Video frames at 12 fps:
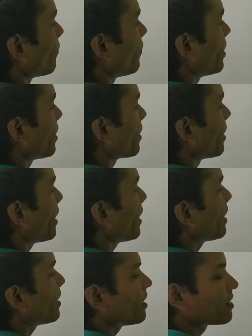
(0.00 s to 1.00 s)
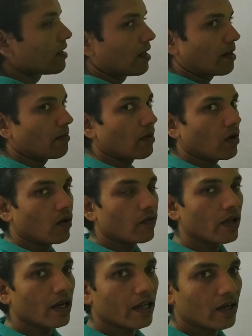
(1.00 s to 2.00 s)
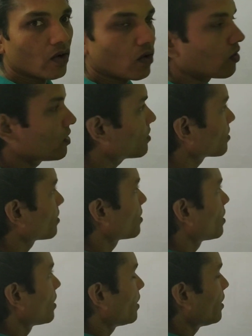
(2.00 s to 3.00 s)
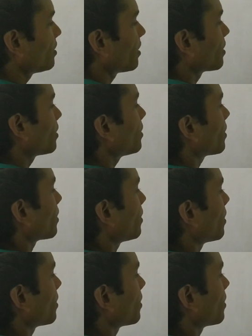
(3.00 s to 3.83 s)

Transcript: where n is the number of electrons in the conductor.